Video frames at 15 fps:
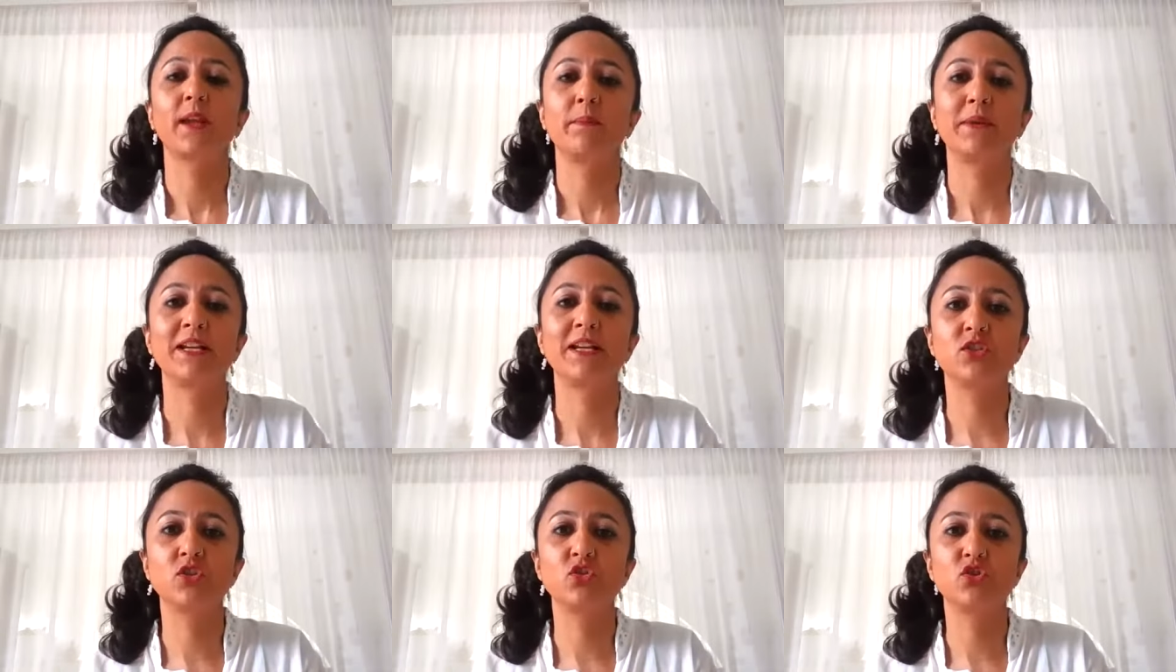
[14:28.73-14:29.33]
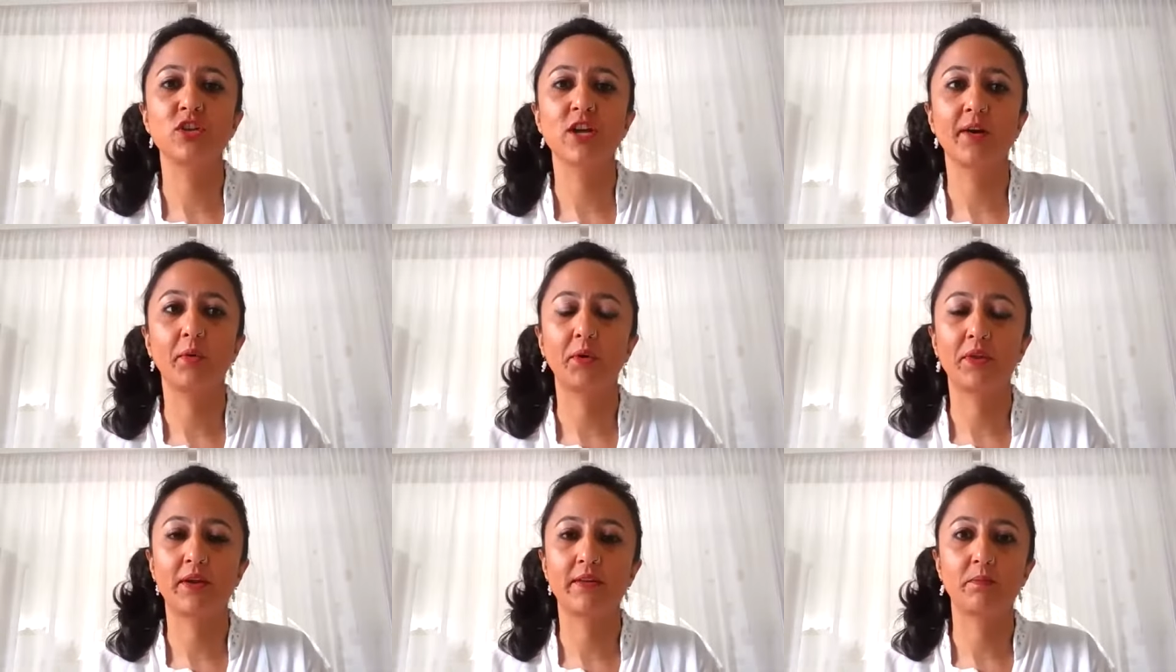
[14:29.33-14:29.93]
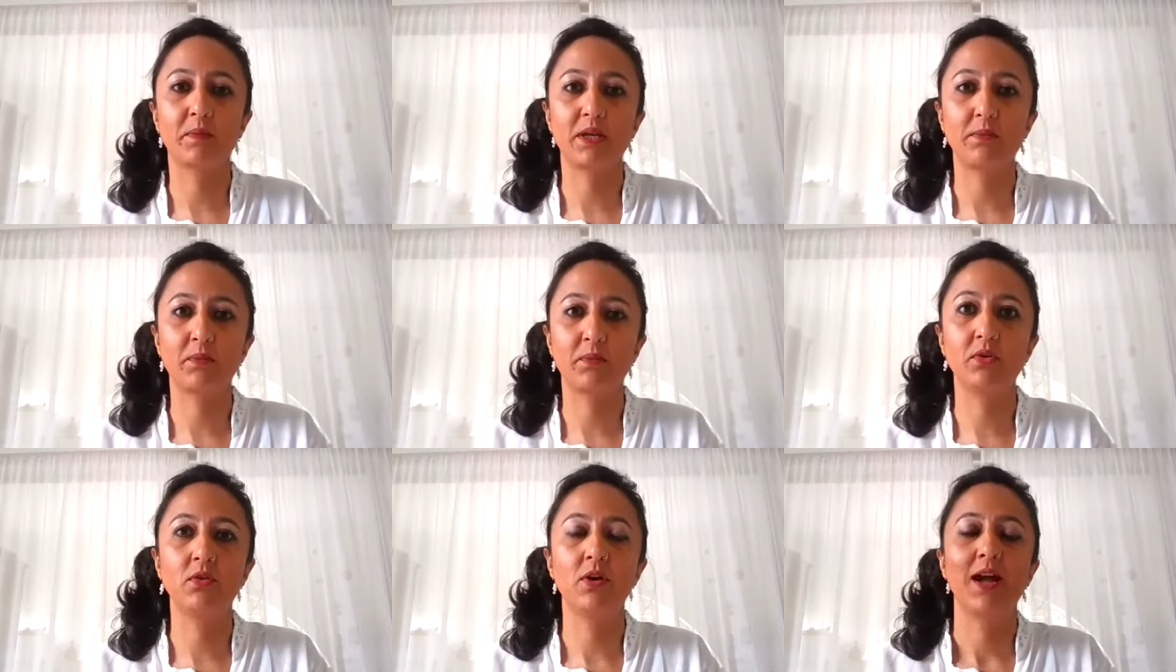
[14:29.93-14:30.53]
Please do share it with other
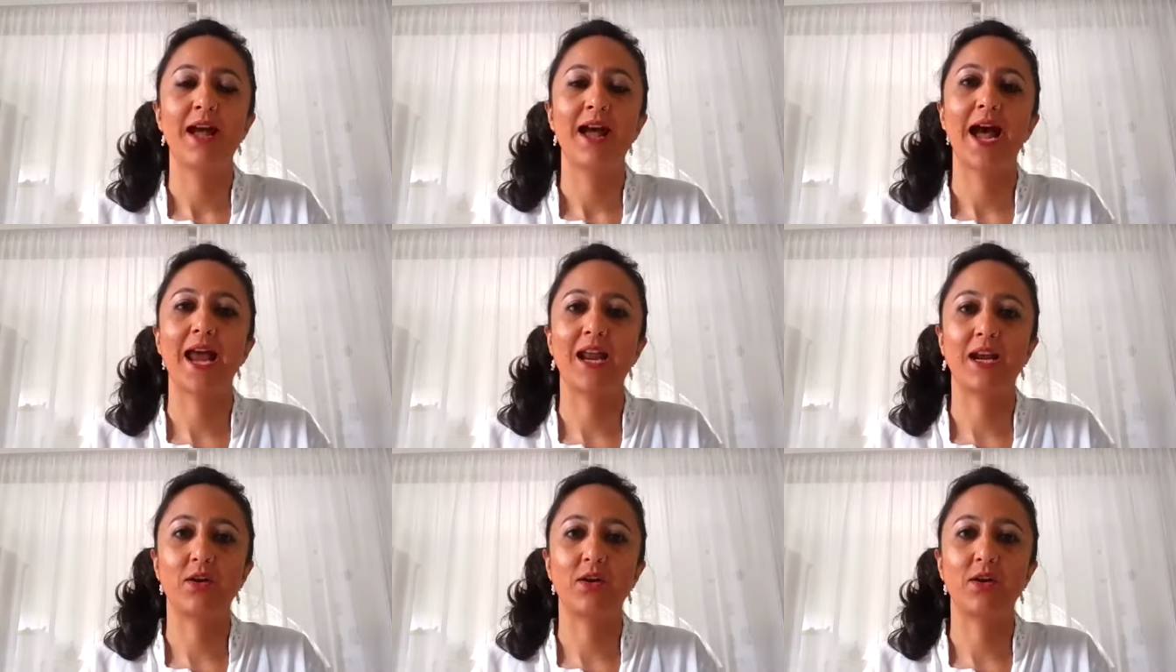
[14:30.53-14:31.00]
people, and I